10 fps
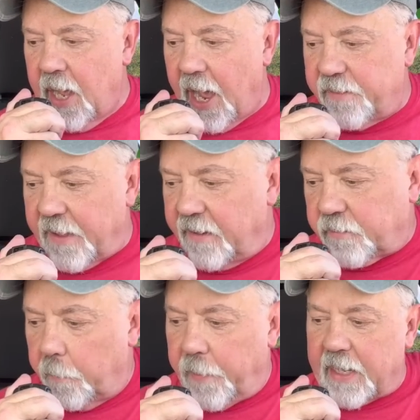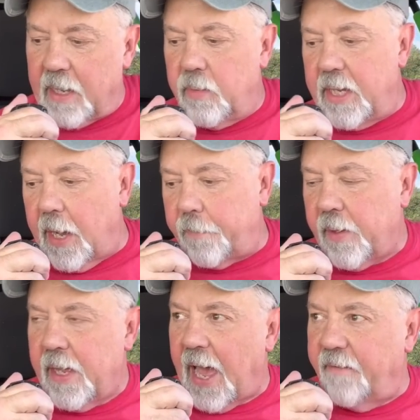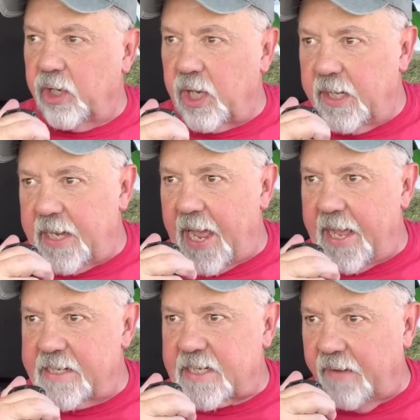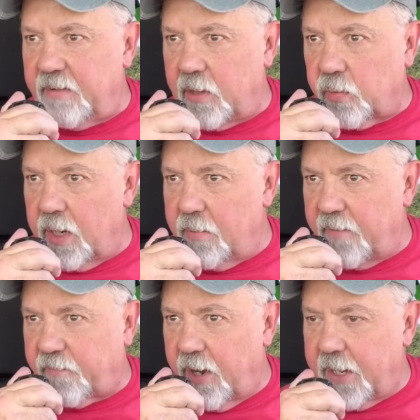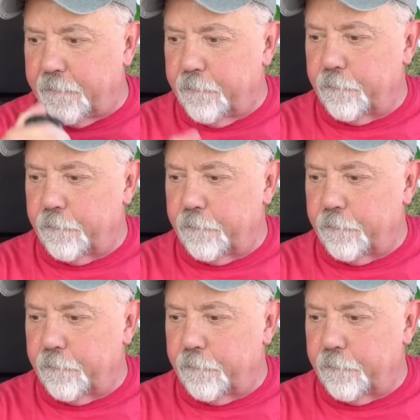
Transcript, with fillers: All right, thanks for picking me up. Have a good day in seventy-three, my friend.